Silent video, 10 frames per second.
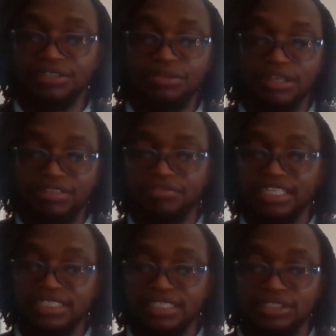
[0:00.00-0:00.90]
And you'll have
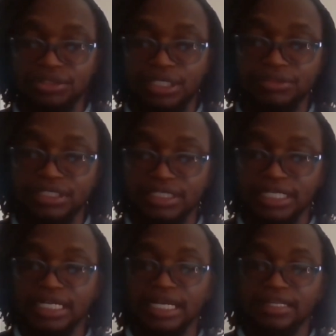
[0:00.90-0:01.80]
invested
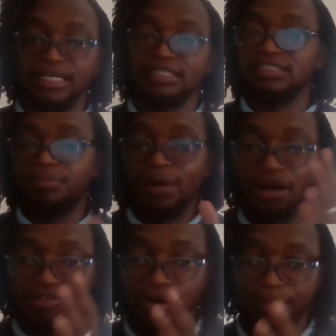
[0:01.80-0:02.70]
239,000. The
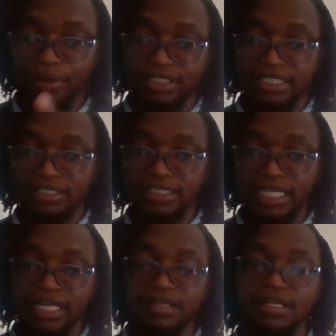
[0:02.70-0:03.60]
power of compounding is
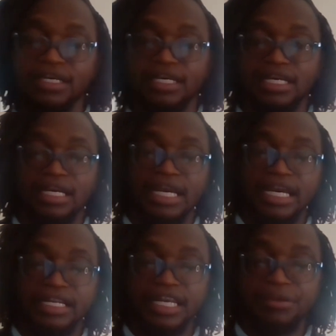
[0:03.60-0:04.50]
there.
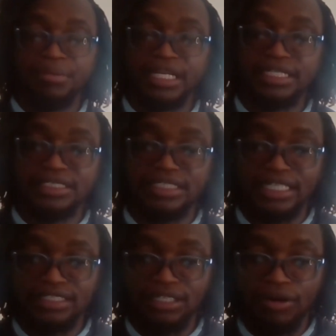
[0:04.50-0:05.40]
And here you're beginning to
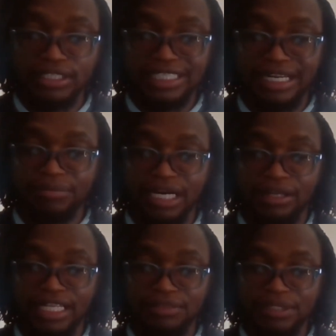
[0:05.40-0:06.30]
see as the costs come
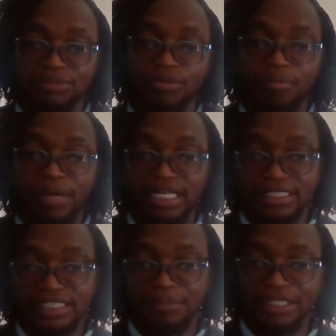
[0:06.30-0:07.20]
down, that means more
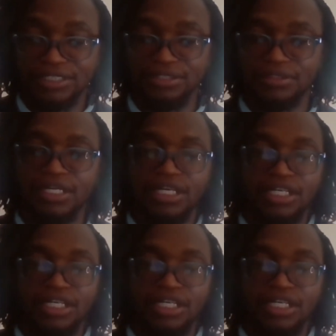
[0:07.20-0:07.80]
money is coming to you.